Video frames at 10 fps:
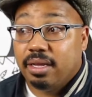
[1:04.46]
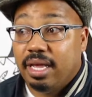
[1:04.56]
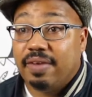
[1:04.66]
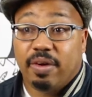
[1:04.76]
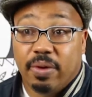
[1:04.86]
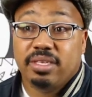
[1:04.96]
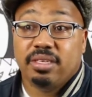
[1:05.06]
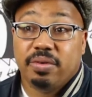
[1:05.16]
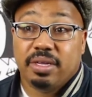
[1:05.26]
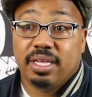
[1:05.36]
yeah, if I
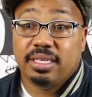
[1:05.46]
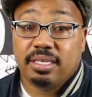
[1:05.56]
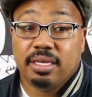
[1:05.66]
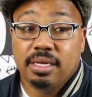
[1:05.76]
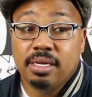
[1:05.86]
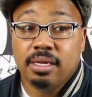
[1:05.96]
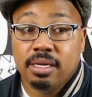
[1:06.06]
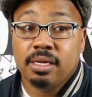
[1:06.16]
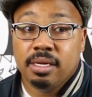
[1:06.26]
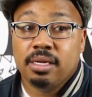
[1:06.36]
wasn't doing this,
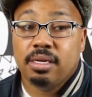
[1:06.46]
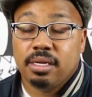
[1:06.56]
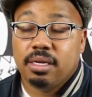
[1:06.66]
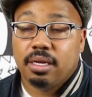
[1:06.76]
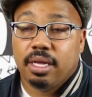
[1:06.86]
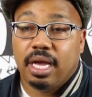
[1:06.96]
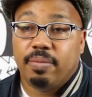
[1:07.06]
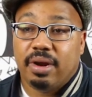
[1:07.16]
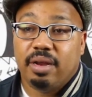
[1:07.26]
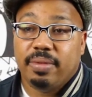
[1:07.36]
yeah,
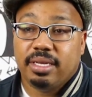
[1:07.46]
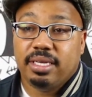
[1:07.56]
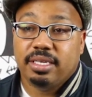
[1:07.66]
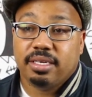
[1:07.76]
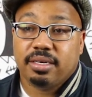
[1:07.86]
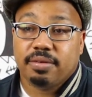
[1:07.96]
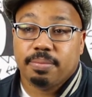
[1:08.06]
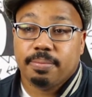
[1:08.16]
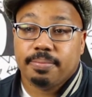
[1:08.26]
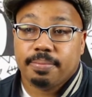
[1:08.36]
I'd probably be a teacher.
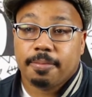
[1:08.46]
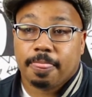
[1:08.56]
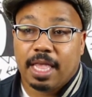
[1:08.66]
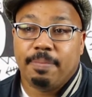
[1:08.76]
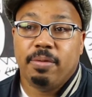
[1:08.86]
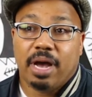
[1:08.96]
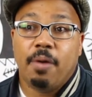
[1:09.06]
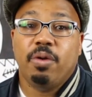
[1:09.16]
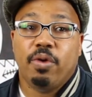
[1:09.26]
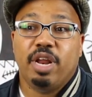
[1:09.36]
I'd be I
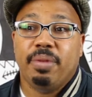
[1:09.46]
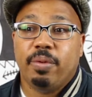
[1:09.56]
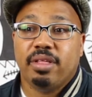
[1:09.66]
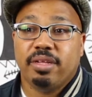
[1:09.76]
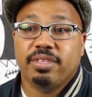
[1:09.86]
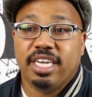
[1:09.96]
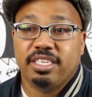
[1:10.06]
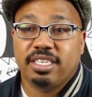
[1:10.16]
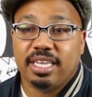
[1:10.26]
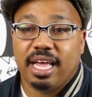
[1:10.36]
would want to be one of those
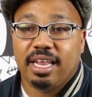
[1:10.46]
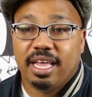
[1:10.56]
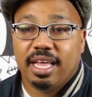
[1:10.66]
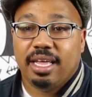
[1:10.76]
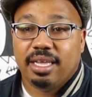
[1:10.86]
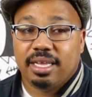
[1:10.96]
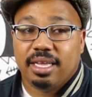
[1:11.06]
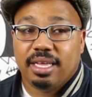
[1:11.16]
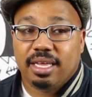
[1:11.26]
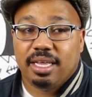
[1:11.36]
teachers that
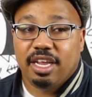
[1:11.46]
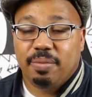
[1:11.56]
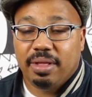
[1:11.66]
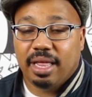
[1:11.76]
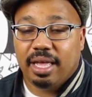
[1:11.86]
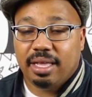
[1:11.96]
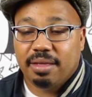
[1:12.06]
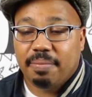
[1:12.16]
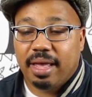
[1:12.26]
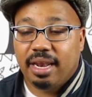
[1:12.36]
you'd be like,
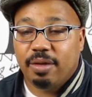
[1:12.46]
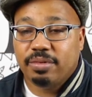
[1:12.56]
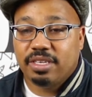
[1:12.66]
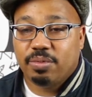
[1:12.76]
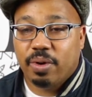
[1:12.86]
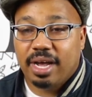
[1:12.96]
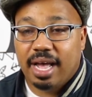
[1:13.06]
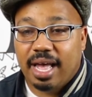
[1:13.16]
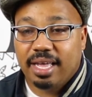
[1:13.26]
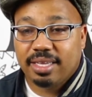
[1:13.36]
man, there was this one
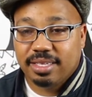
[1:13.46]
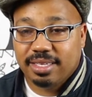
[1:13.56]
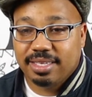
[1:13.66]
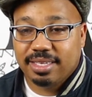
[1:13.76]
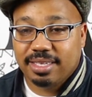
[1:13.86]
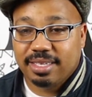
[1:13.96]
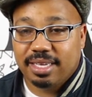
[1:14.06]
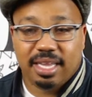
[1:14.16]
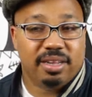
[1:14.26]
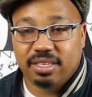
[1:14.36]
guy,
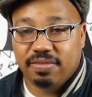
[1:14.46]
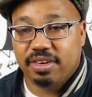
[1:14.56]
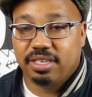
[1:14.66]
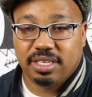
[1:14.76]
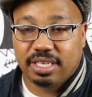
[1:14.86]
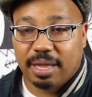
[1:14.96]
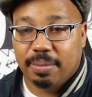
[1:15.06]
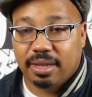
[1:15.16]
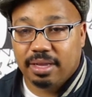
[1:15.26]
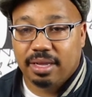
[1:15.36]
and you just finish the
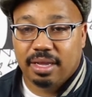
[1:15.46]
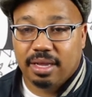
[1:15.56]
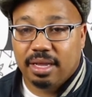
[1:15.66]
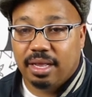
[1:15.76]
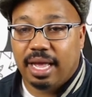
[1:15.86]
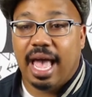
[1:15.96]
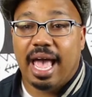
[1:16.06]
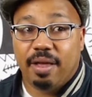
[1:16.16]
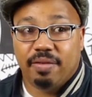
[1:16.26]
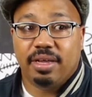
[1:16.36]
statement. Like I
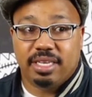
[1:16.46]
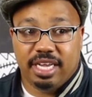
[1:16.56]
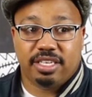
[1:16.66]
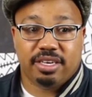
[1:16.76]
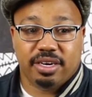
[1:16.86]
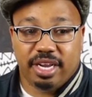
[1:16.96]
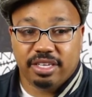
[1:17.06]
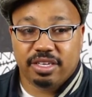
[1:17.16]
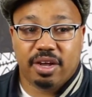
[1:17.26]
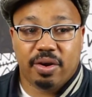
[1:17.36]
had a teacher
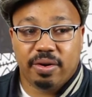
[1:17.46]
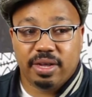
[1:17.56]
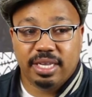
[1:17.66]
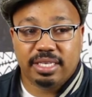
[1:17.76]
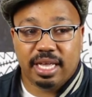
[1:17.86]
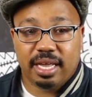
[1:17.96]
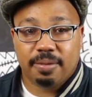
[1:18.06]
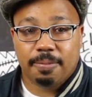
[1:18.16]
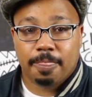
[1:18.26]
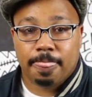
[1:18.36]
years ago. He said,